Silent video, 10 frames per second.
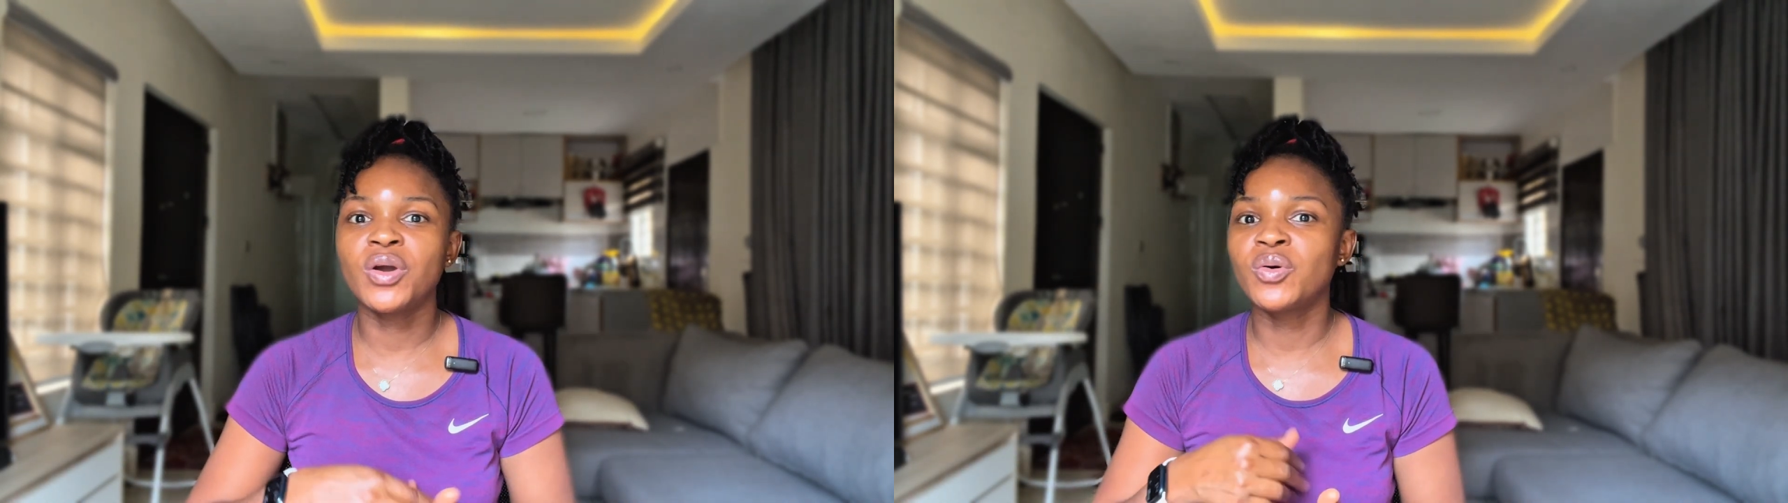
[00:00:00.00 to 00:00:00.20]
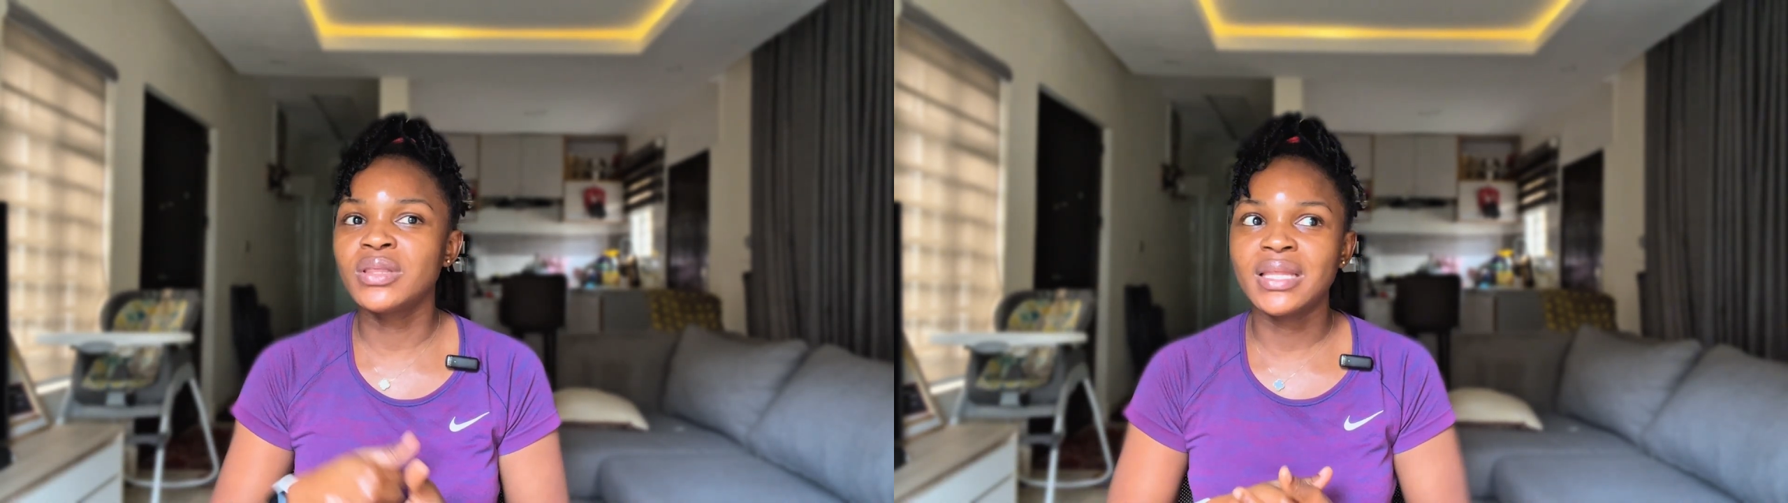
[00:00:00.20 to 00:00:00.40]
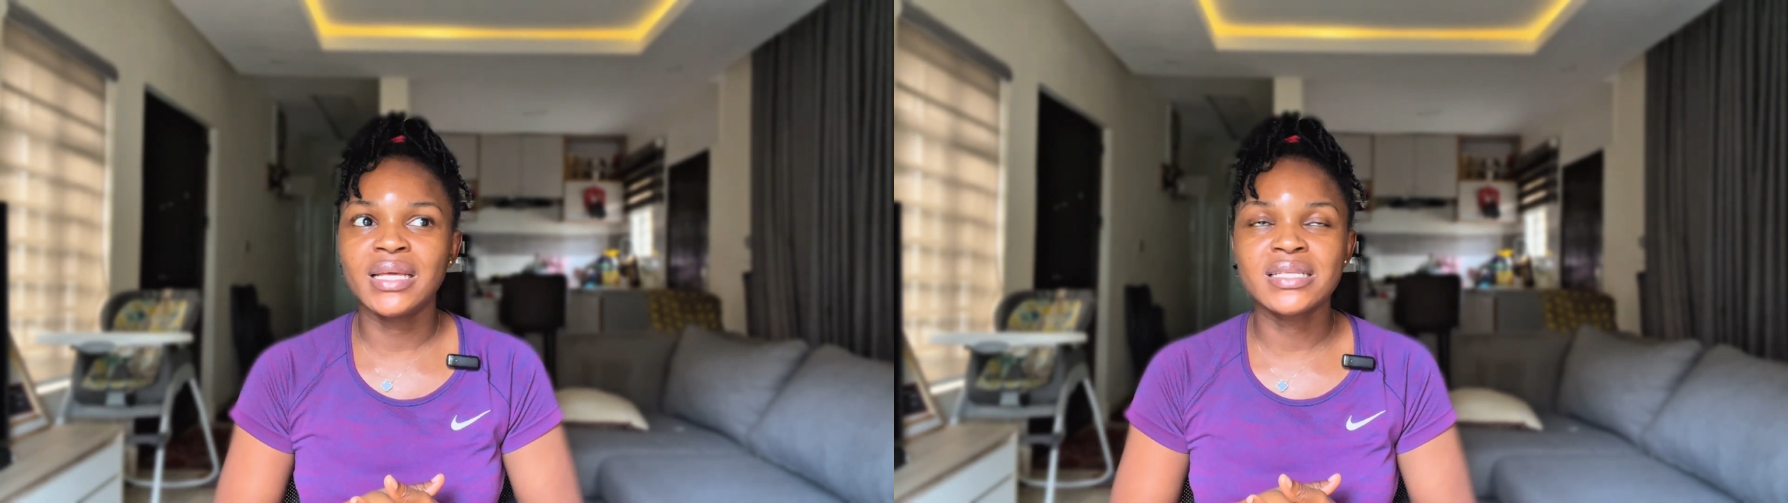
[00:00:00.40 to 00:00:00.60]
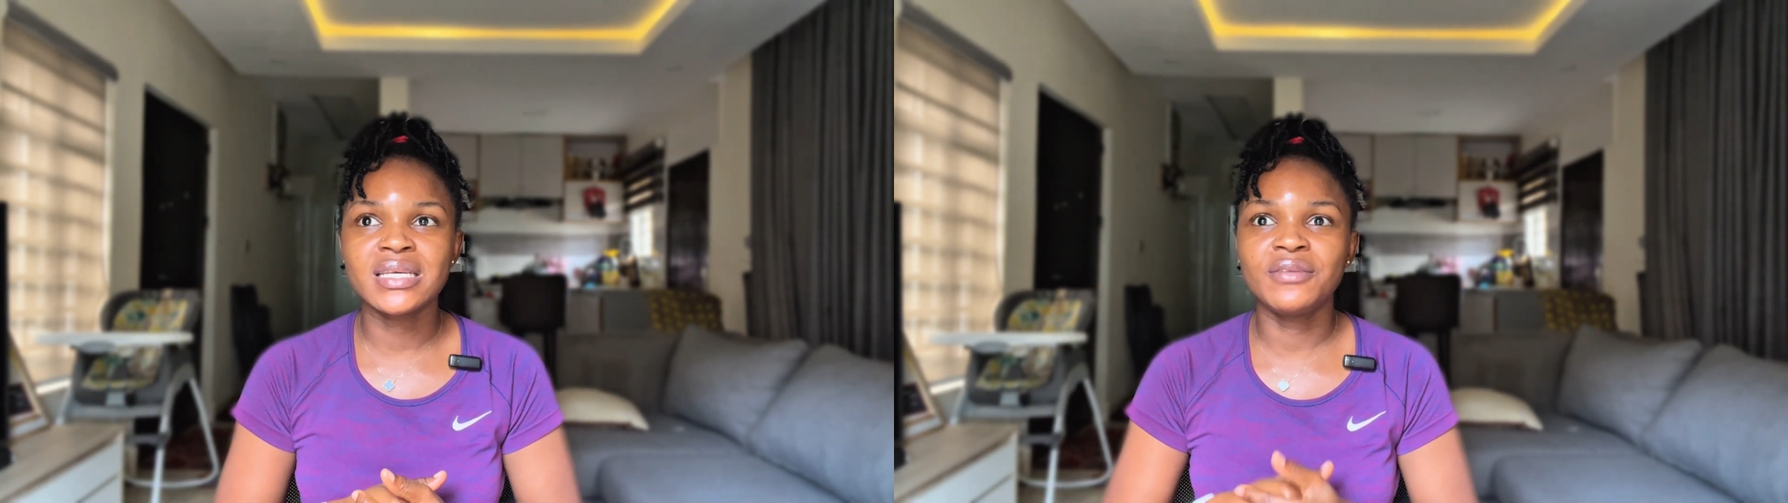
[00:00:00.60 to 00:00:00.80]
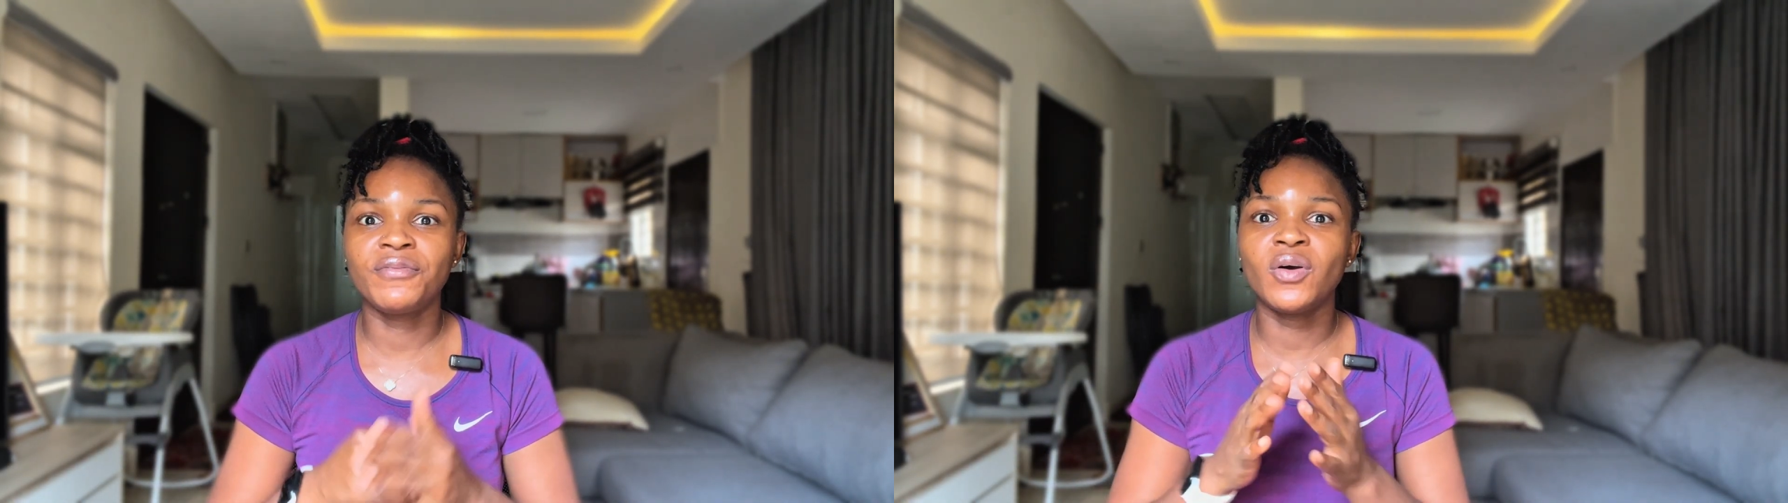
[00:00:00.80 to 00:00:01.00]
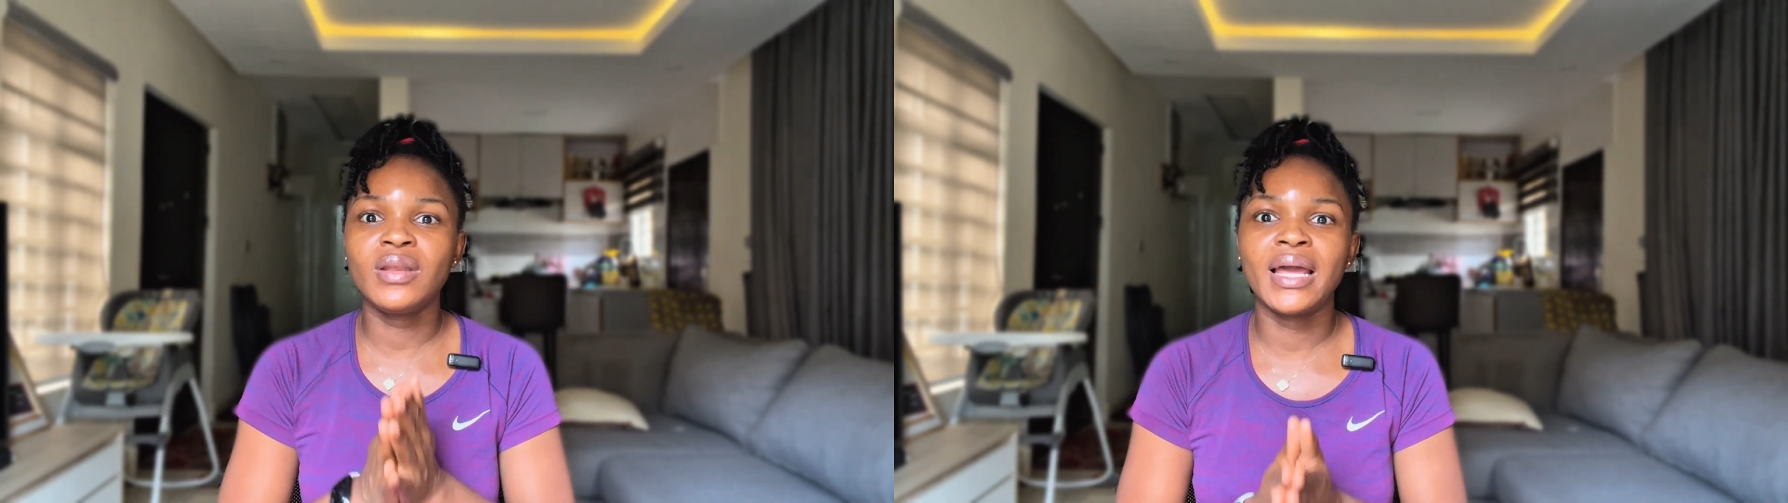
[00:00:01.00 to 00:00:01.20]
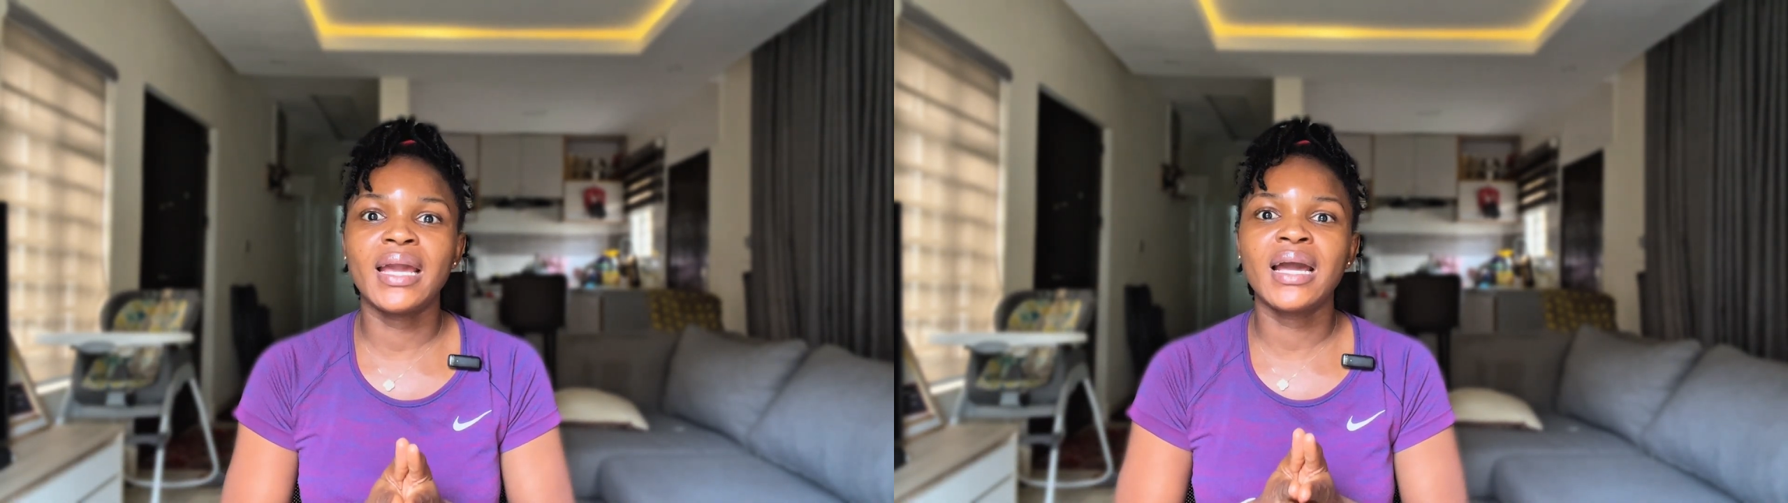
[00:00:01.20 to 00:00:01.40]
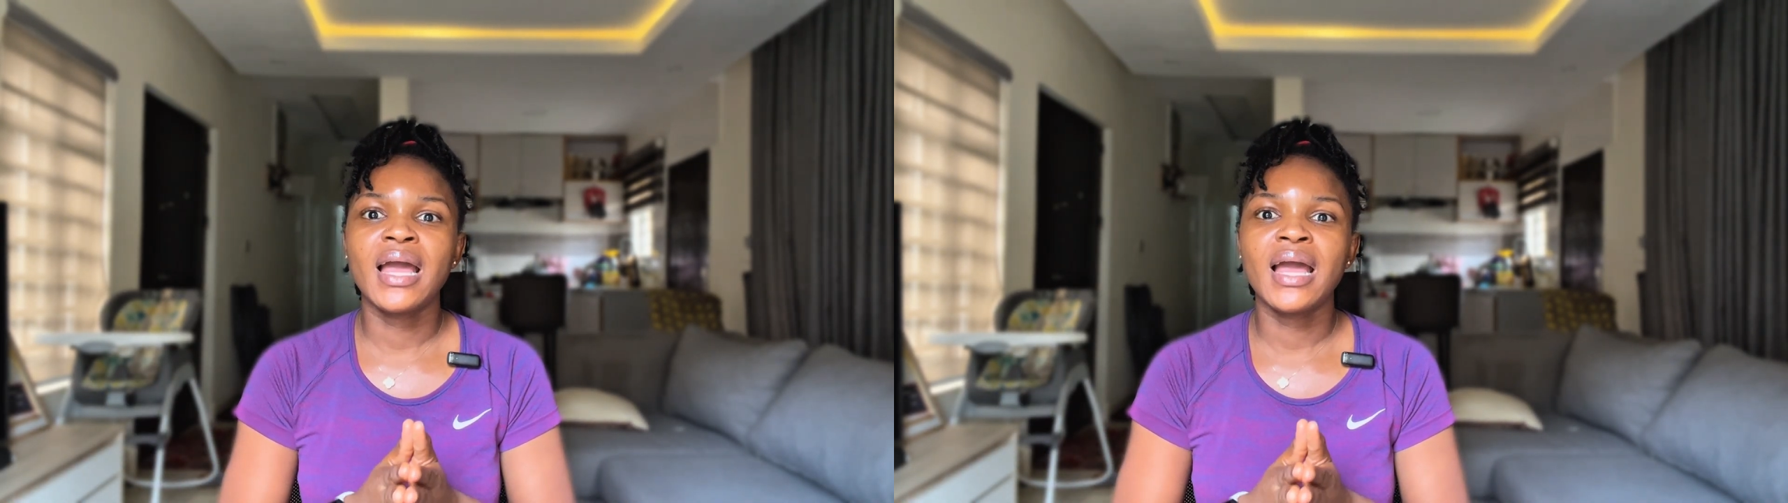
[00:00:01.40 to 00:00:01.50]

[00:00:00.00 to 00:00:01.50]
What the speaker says: content. It felt like